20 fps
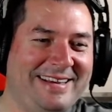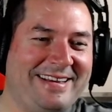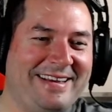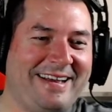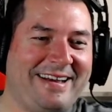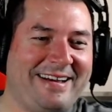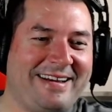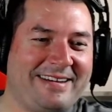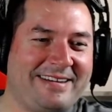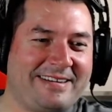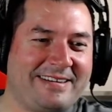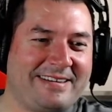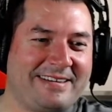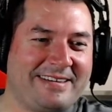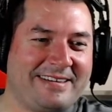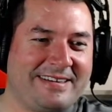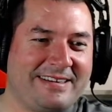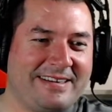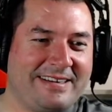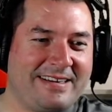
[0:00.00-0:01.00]

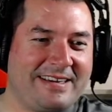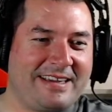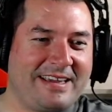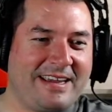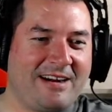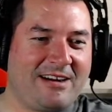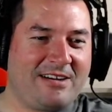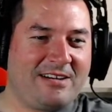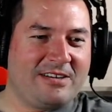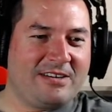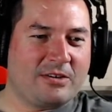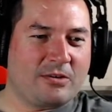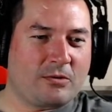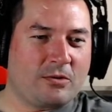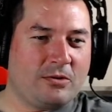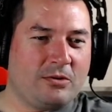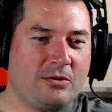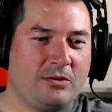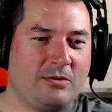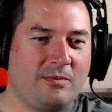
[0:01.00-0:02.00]
Kara
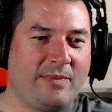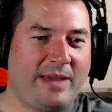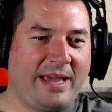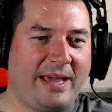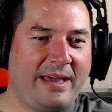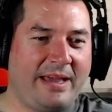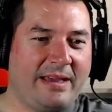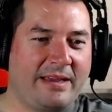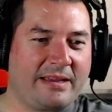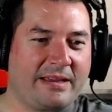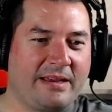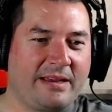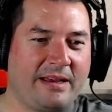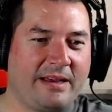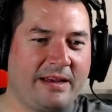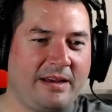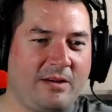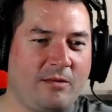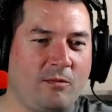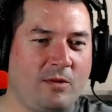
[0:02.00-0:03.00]
Gruel Mag
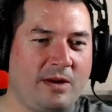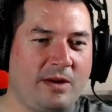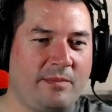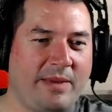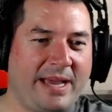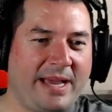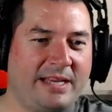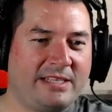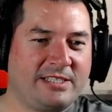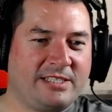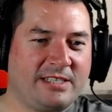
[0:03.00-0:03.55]
1 patch,